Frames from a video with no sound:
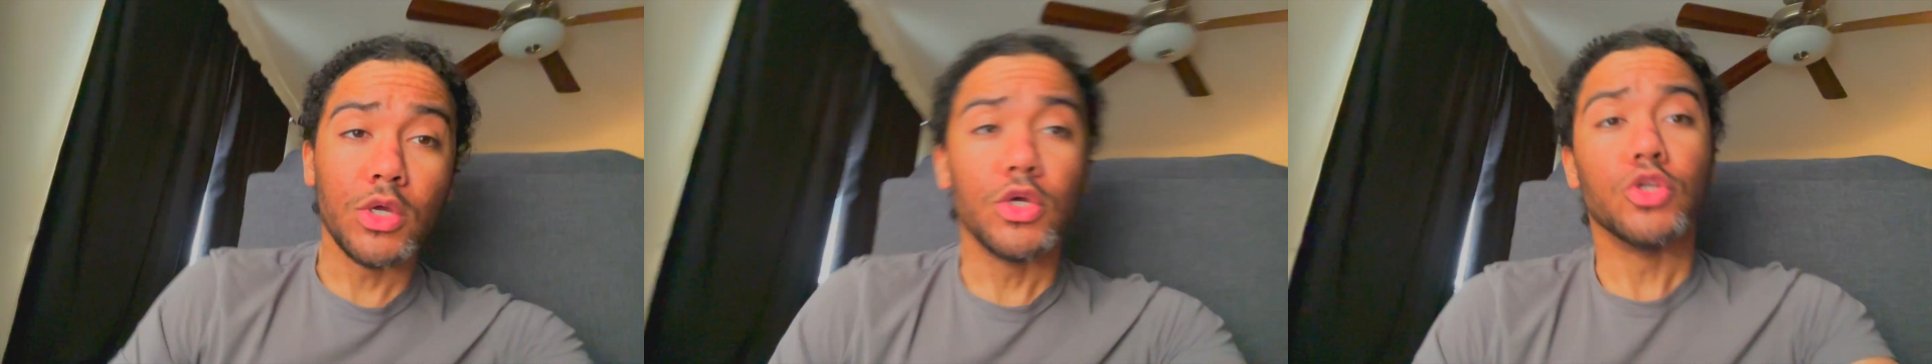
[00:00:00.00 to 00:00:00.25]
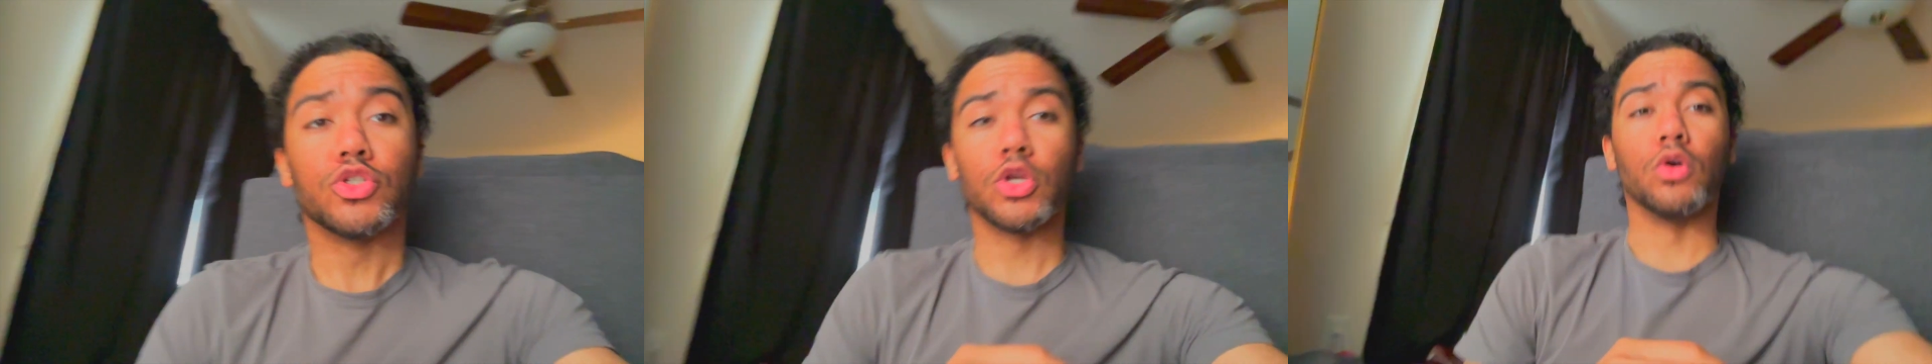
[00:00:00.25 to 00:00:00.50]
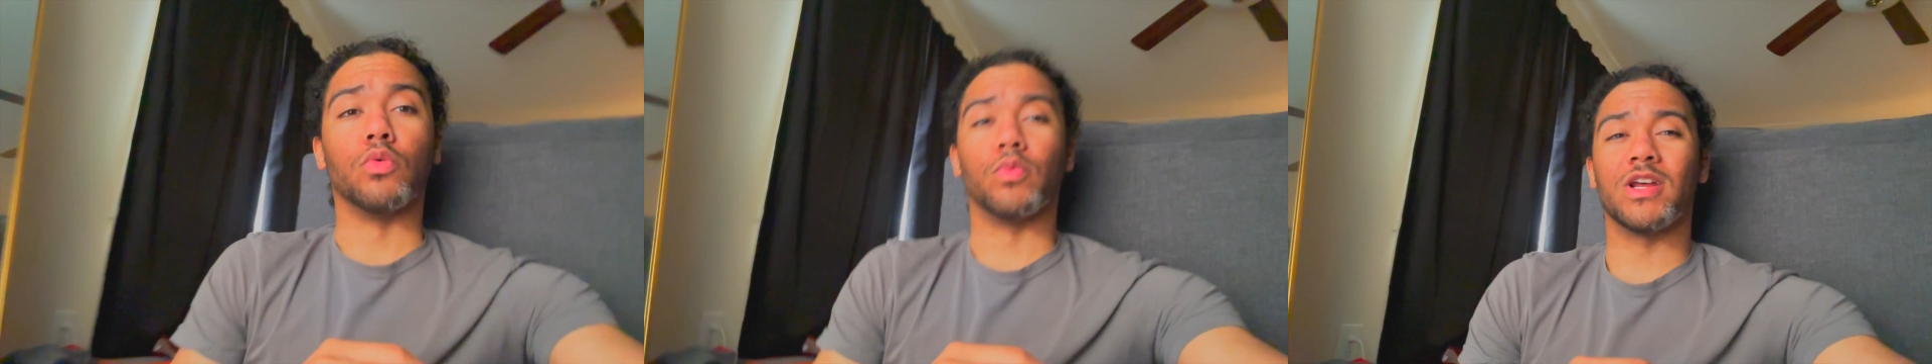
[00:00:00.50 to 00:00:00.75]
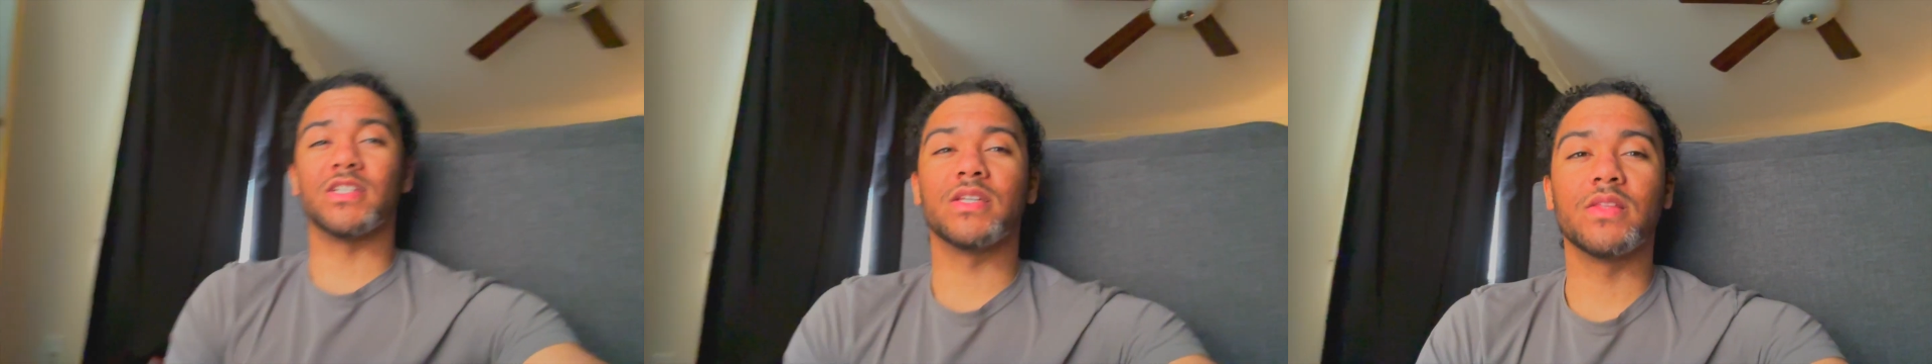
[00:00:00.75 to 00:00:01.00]
So when
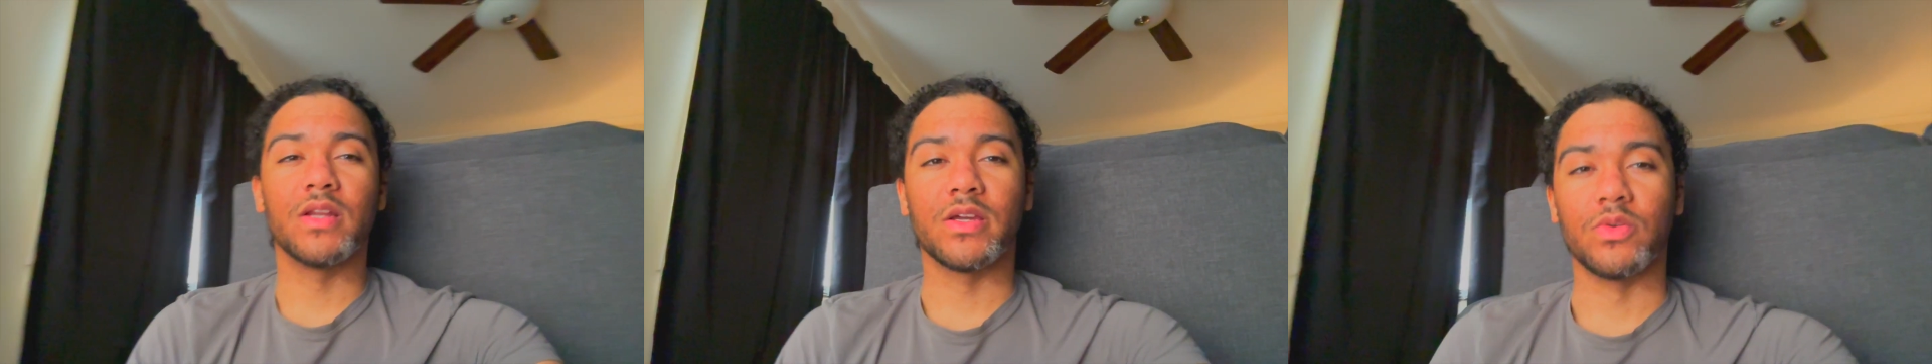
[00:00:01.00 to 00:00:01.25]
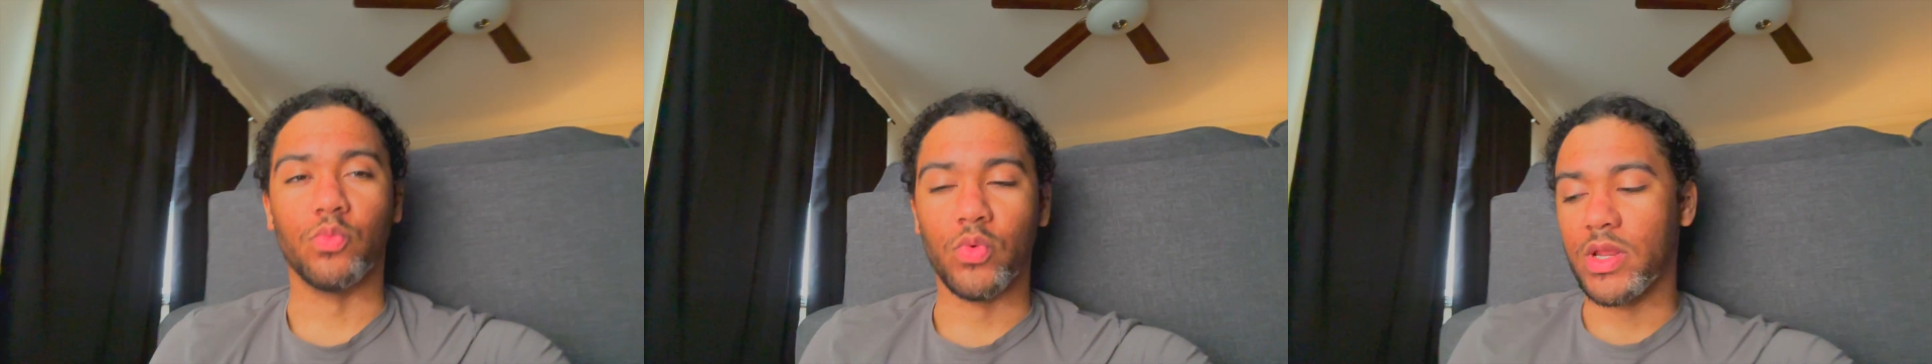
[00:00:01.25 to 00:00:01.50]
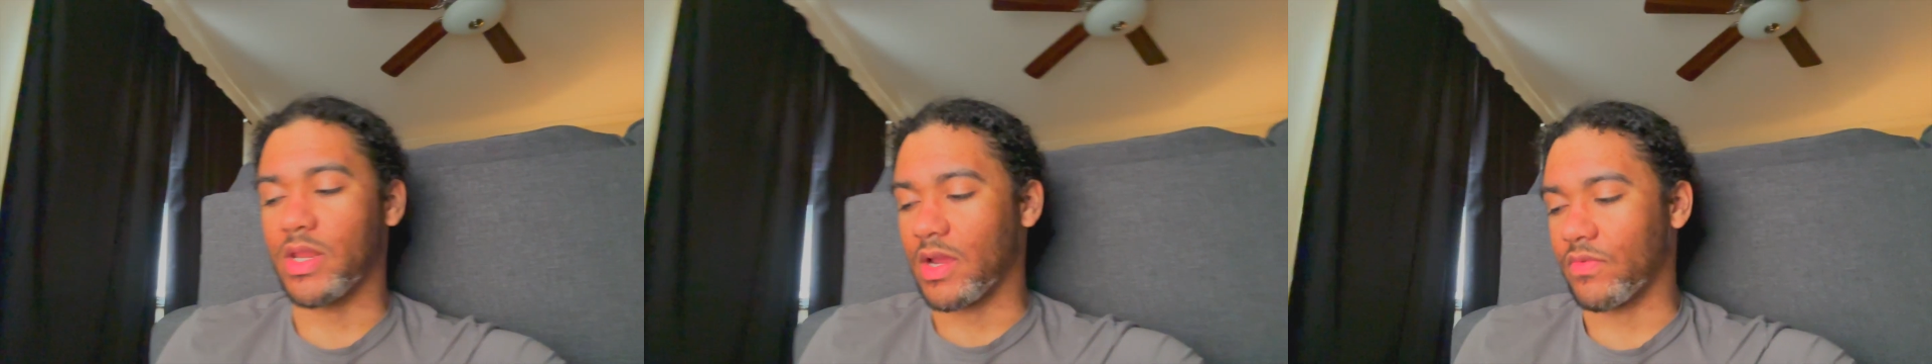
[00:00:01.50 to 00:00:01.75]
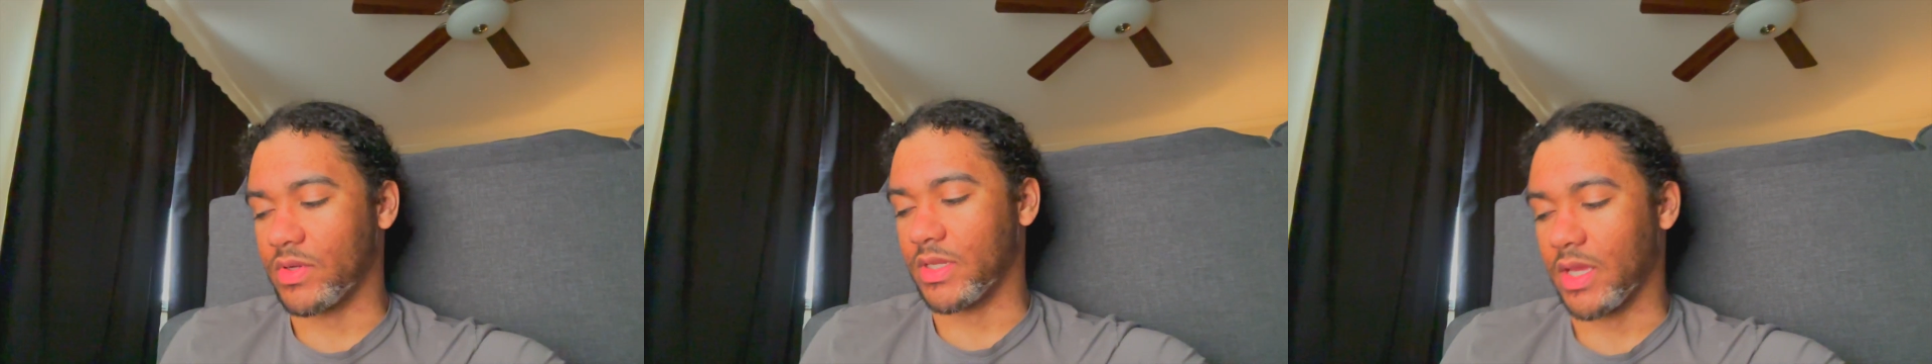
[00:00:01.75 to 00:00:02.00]
I say that I can win
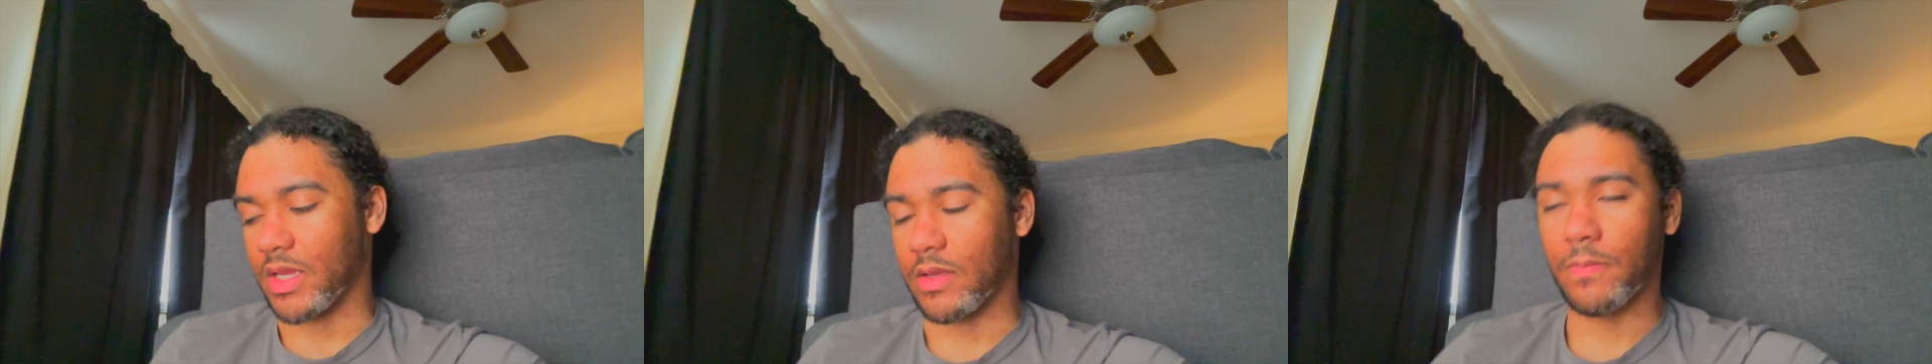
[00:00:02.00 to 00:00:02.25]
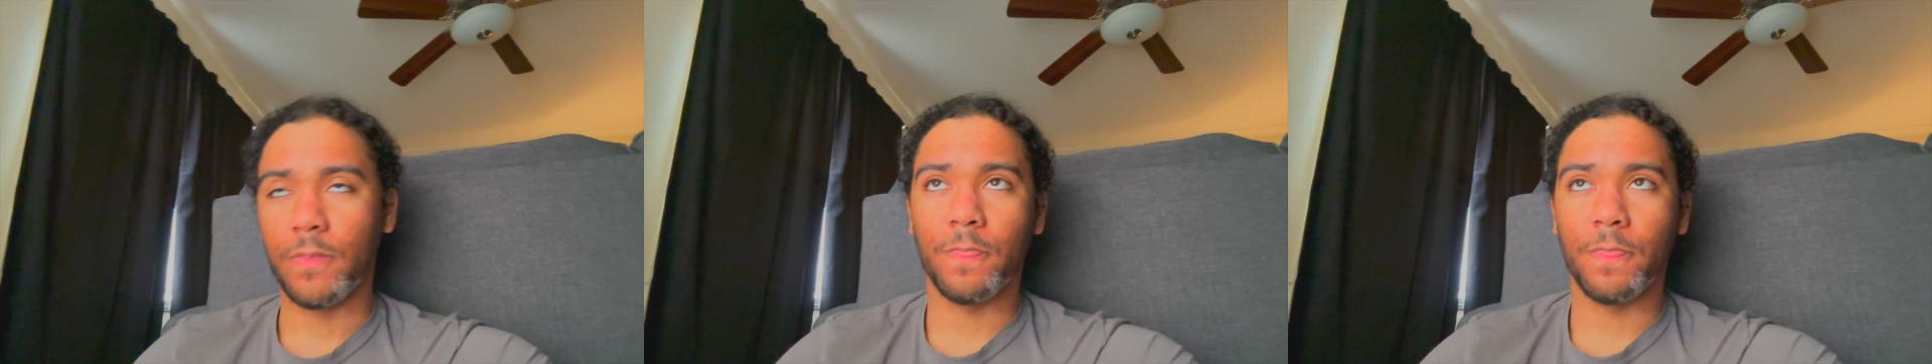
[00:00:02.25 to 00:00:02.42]
every day